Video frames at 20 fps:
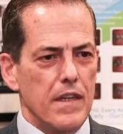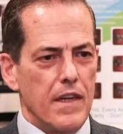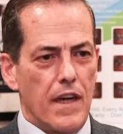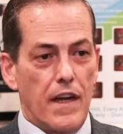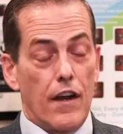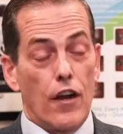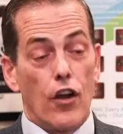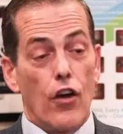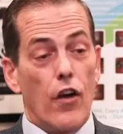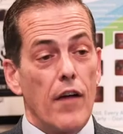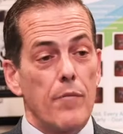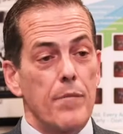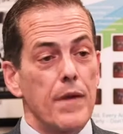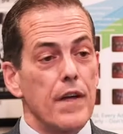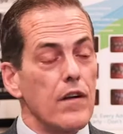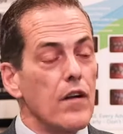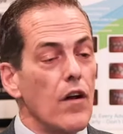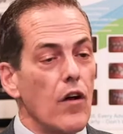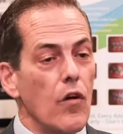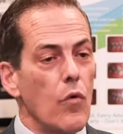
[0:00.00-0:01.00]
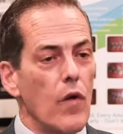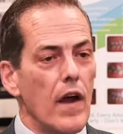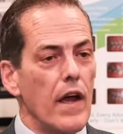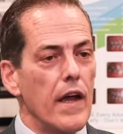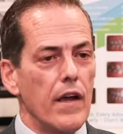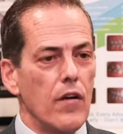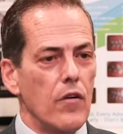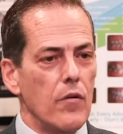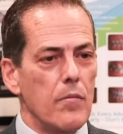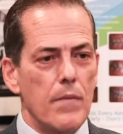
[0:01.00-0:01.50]
And I know I've been
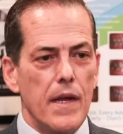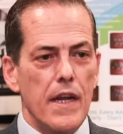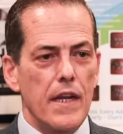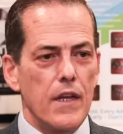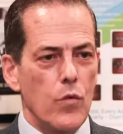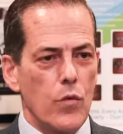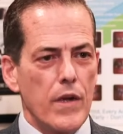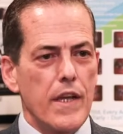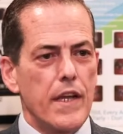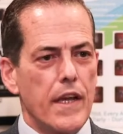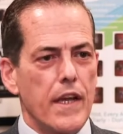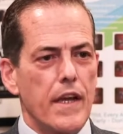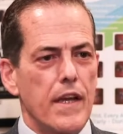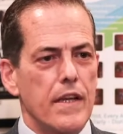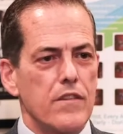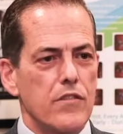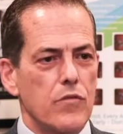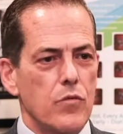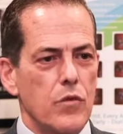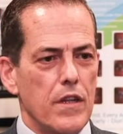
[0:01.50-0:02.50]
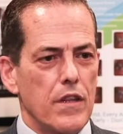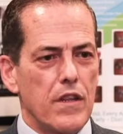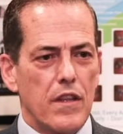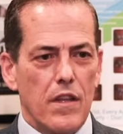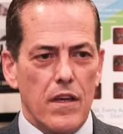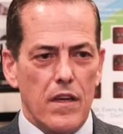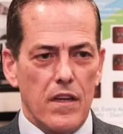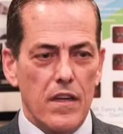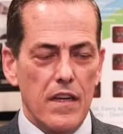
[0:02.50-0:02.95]
away on many weekends with,